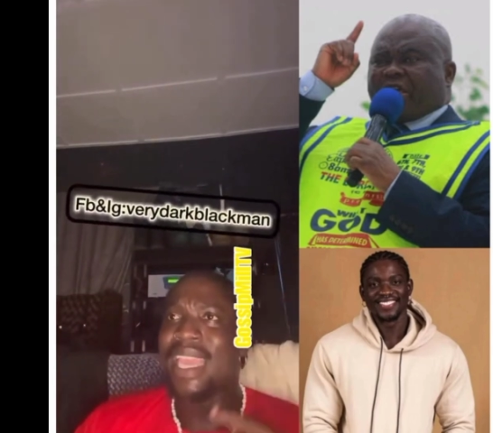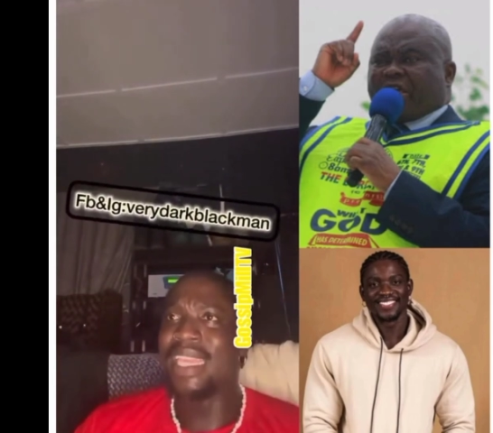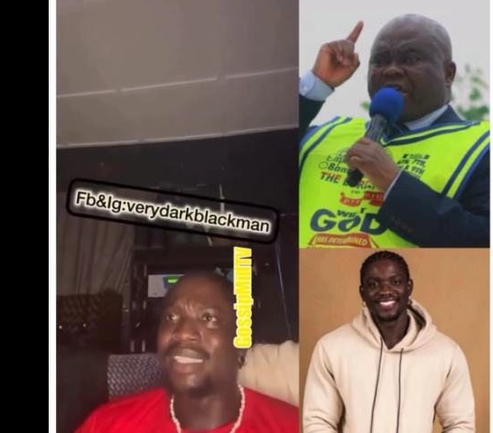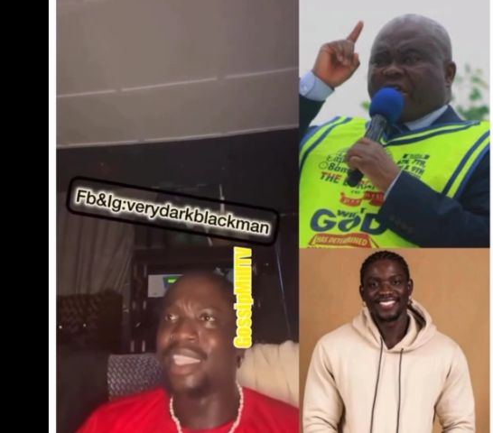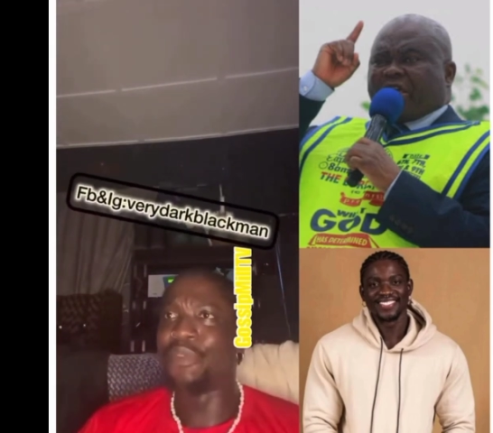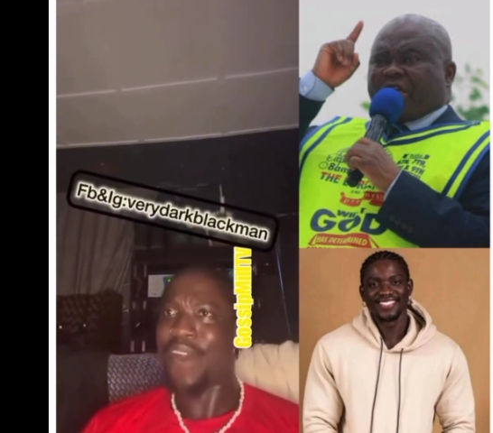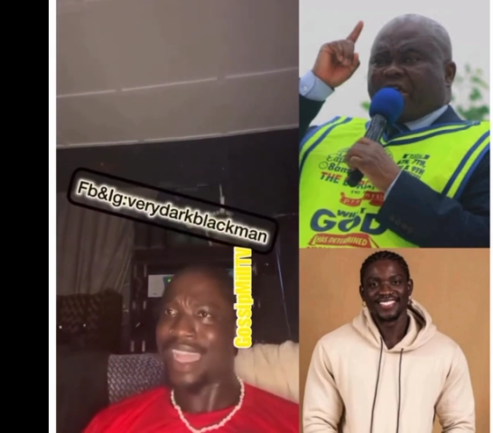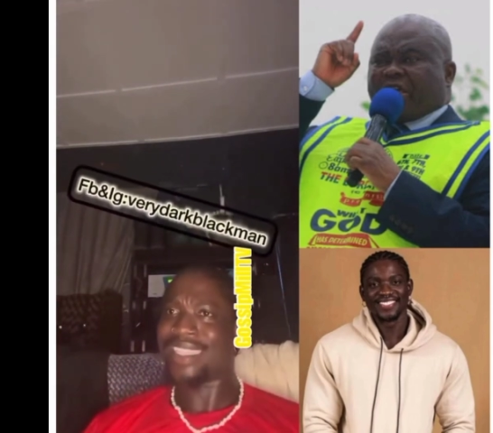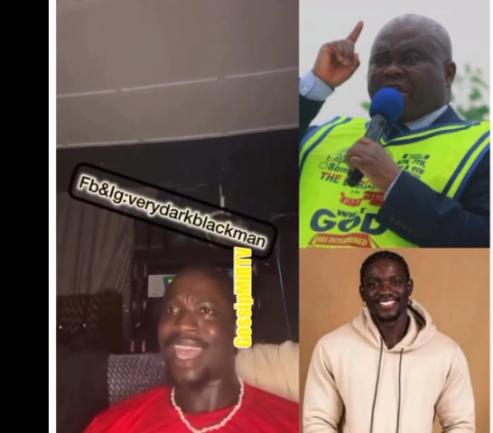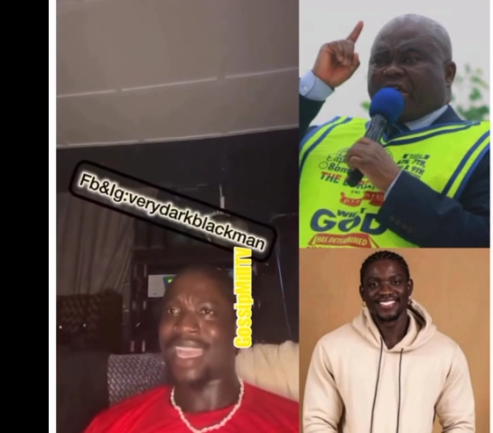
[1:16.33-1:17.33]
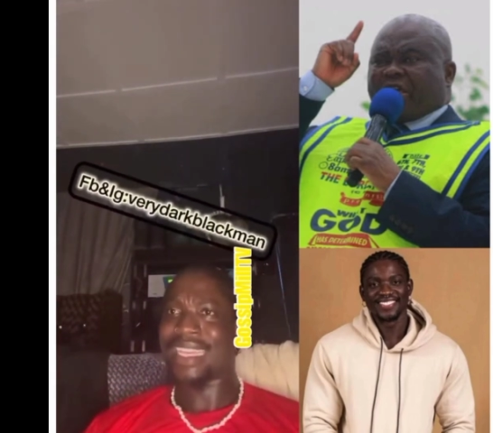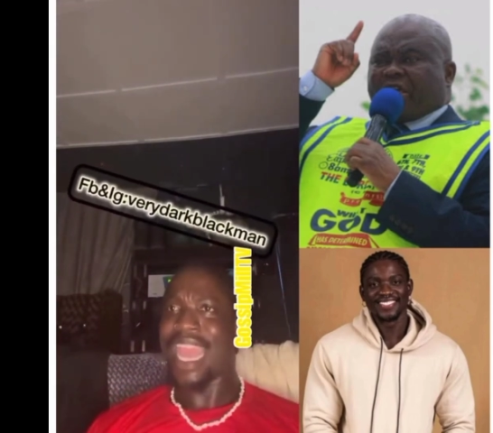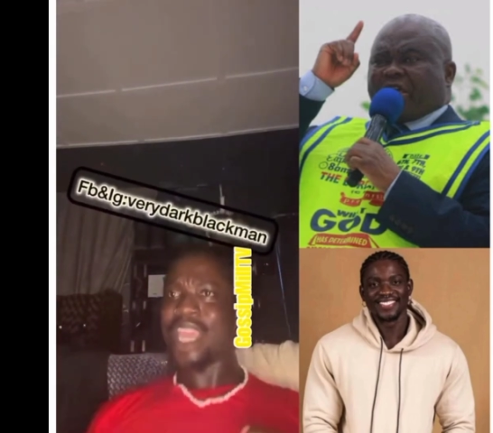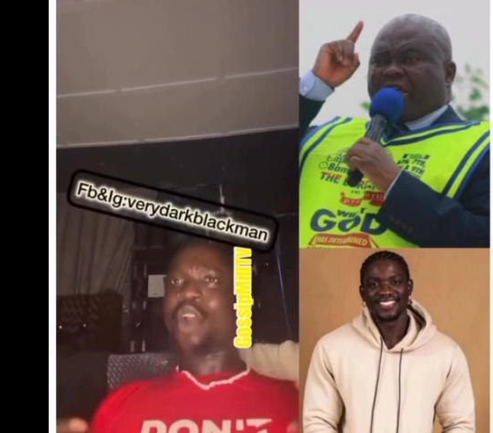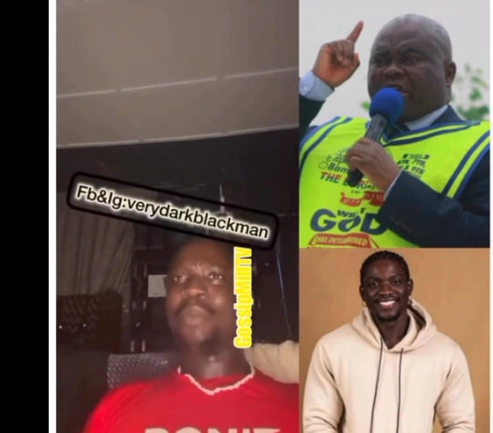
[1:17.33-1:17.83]
Speaker 1: Which can testimony be
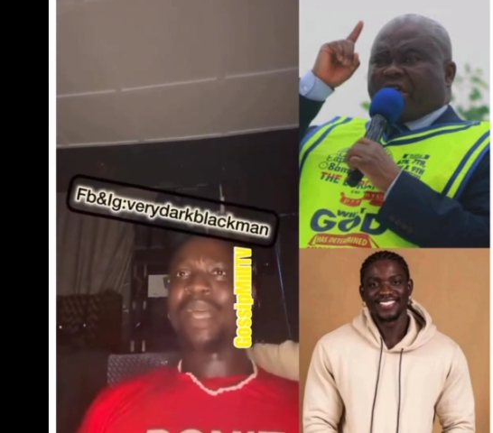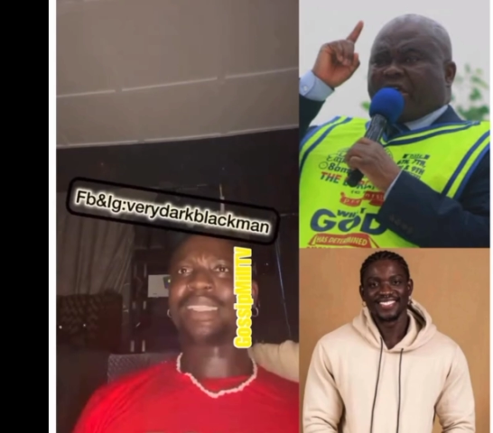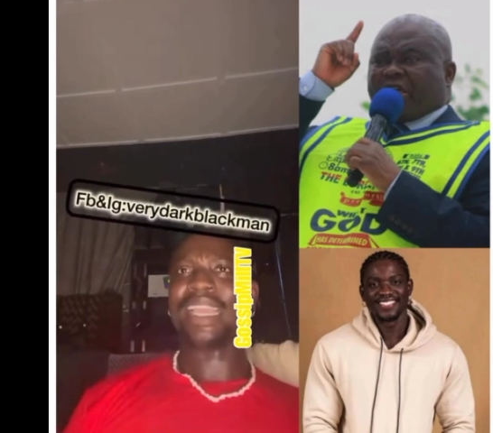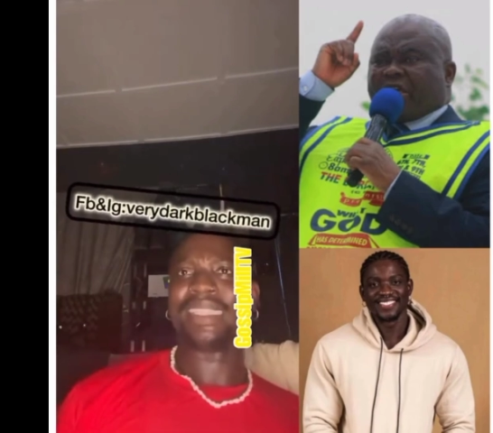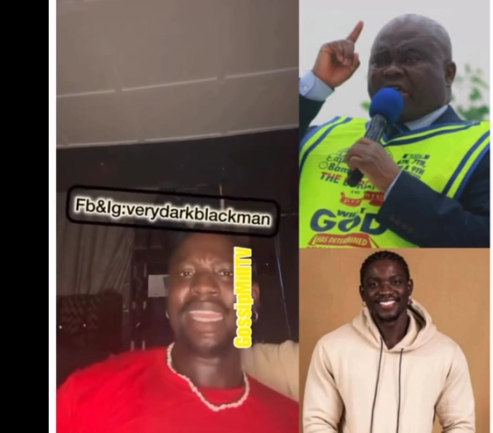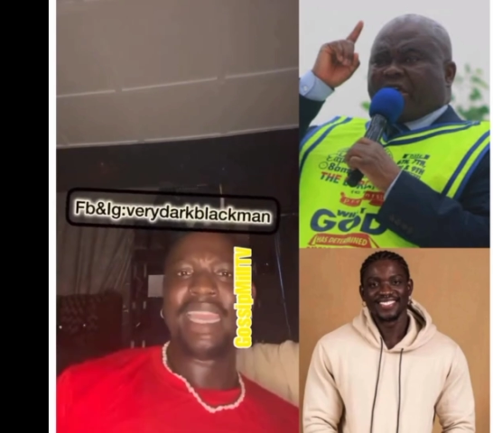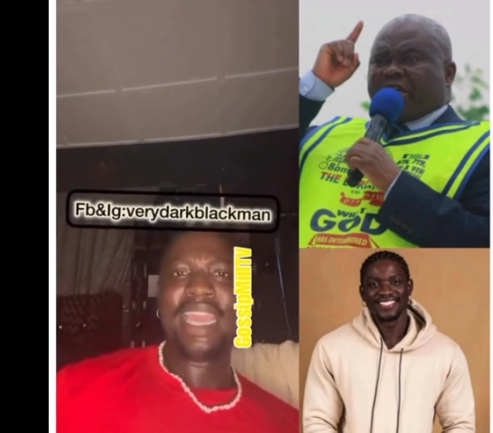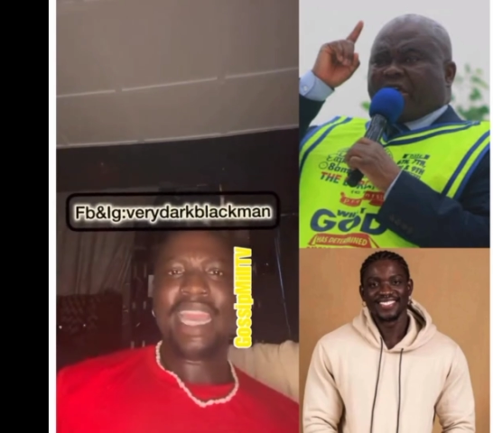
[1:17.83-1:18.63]
this one, guys? I'm also going